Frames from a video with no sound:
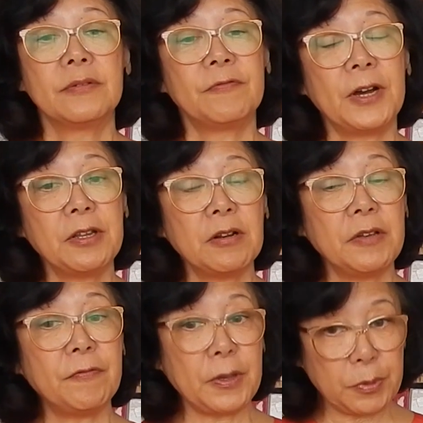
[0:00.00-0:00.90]
Finally,
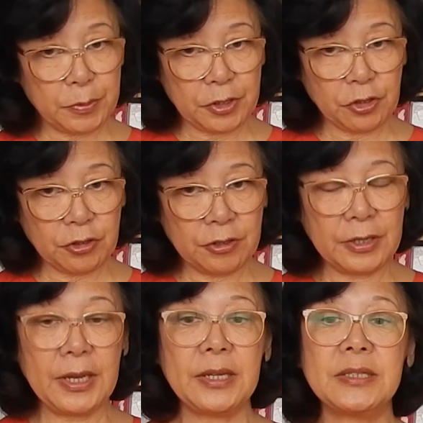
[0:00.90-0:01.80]
vapor pressure.
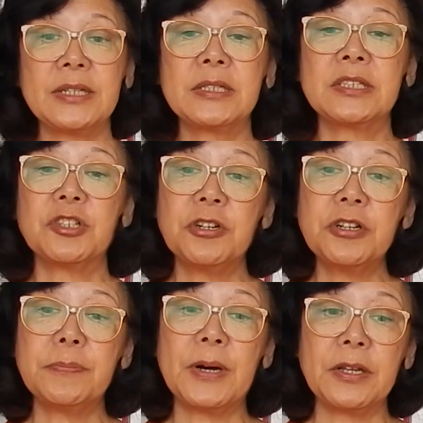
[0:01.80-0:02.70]
It is
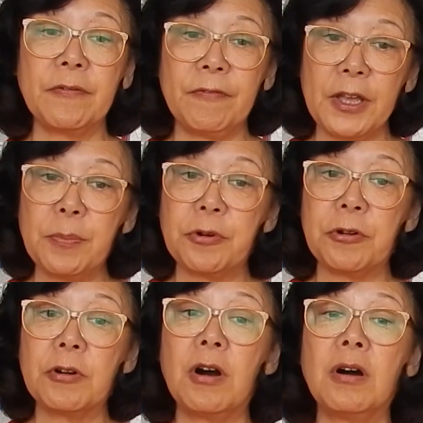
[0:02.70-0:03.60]
exerted by the
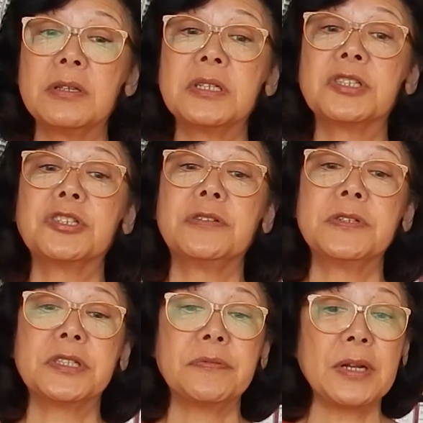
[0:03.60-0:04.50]
vapor on the
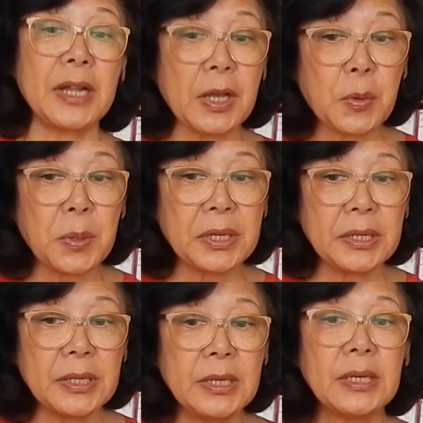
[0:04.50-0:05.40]
surface of a liquid
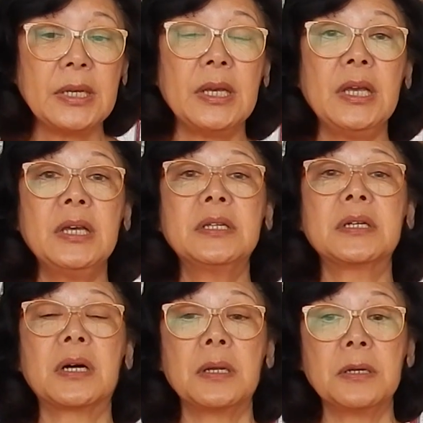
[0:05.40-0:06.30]
in
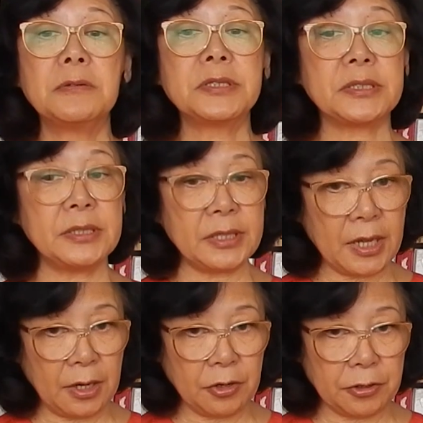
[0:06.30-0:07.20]
a closed
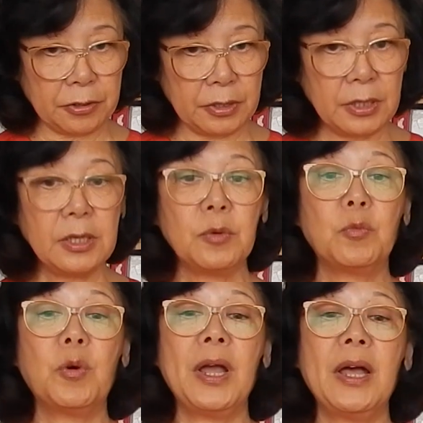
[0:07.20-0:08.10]
container
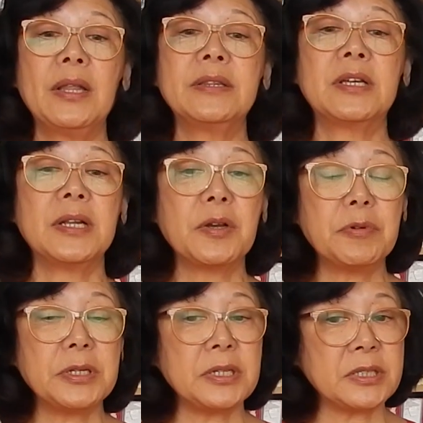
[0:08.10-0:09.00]
when the
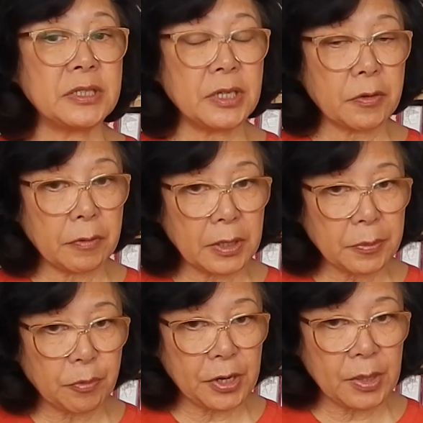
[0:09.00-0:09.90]
liquid is in
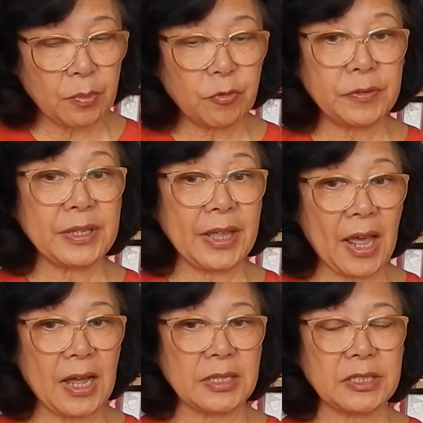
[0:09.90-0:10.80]
equilibrium with the
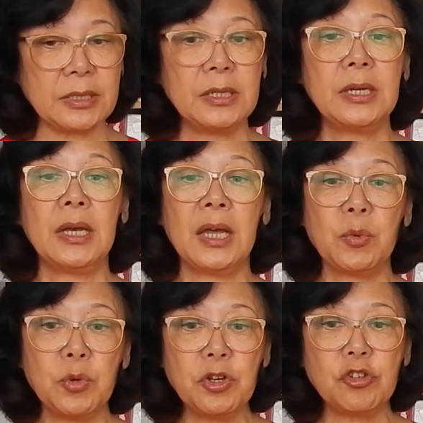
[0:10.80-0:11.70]
gas,
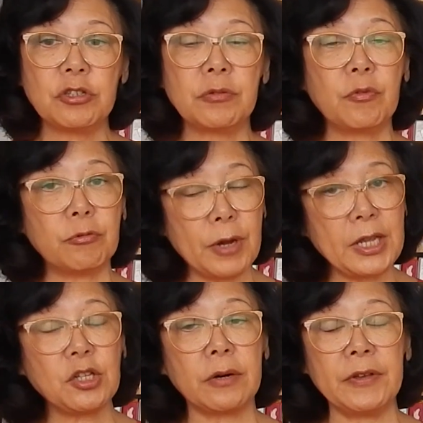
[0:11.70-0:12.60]
at which the
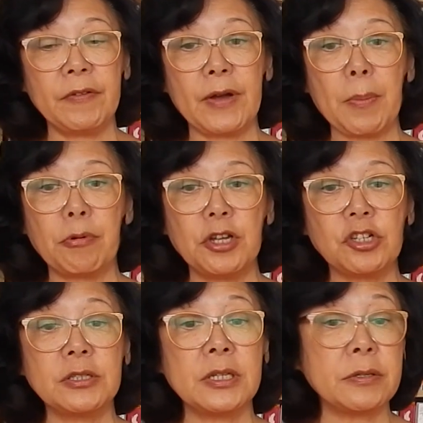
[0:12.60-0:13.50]
rate of
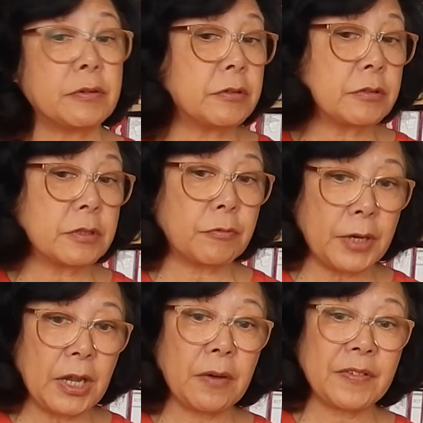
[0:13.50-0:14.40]
evaporation is equal to the
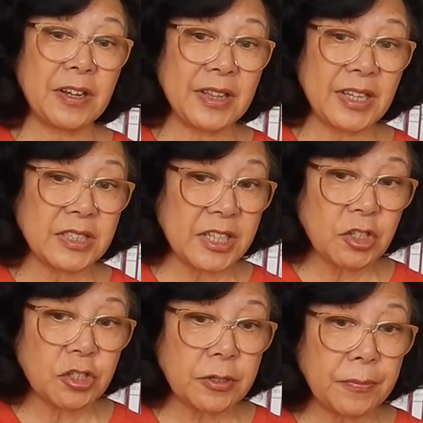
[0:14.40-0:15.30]
rate of
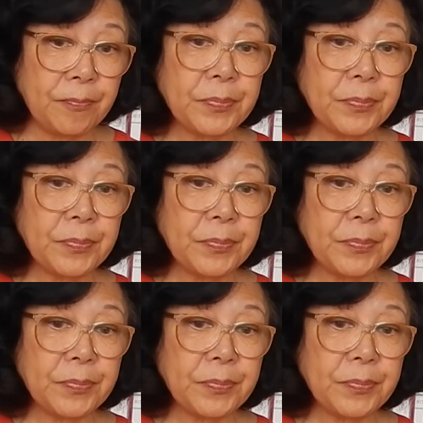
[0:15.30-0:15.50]
condensation.